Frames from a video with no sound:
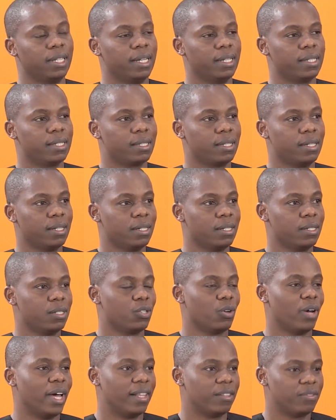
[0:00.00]
Yes.
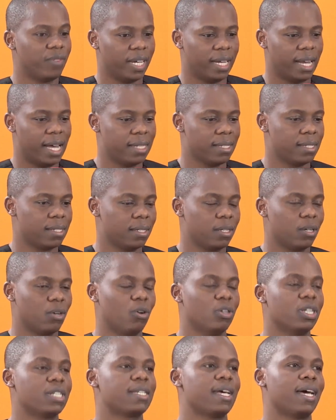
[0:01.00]
So health financing
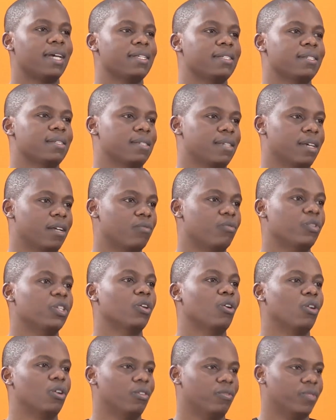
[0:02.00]
concerns itself with
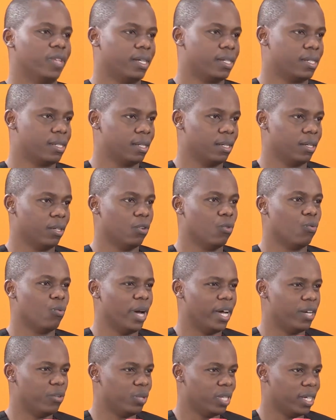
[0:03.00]
all of that.
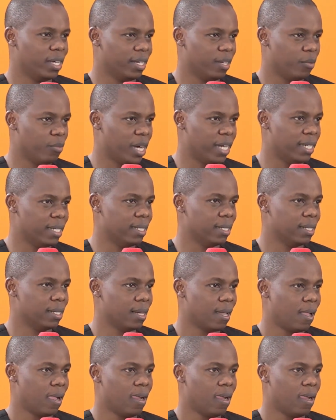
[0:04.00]
Where do we get the money?